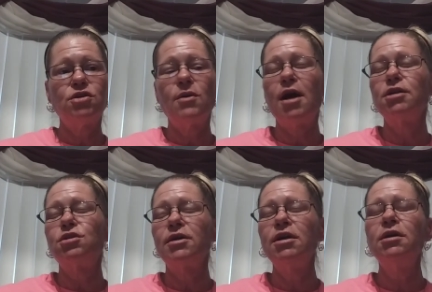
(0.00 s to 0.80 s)

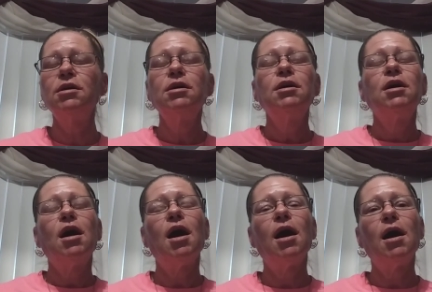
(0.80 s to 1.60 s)
200.
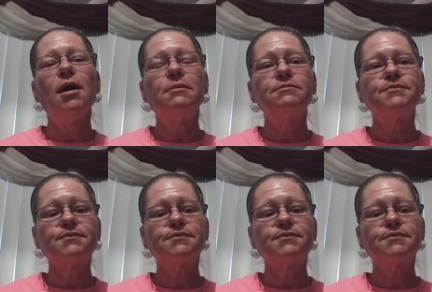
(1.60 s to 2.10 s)
Um,